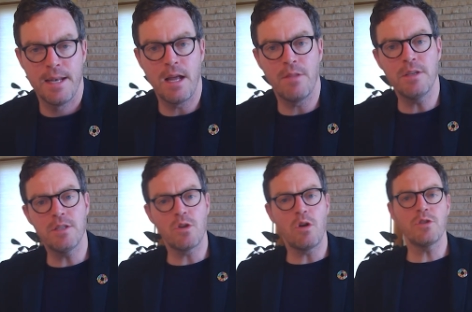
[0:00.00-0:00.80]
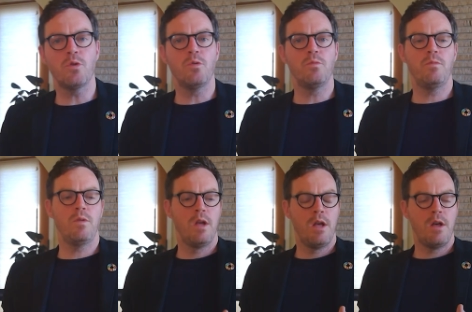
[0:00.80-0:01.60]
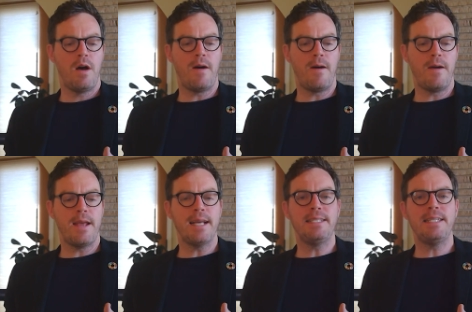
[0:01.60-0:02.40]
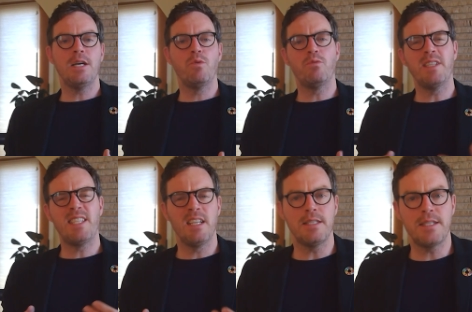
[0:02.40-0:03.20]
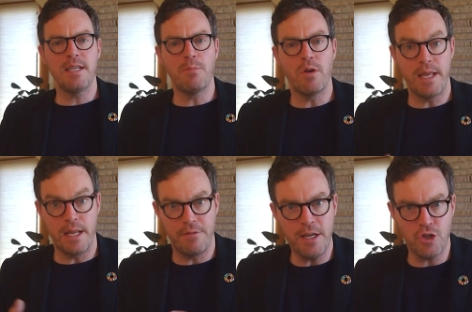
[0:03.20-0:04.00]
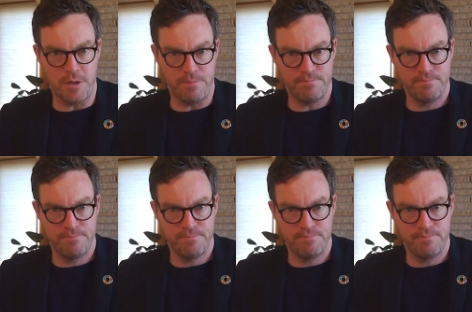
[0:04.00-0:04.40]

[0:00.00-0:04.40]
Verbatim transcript: Now, this is also an idea with resiliency about innovation.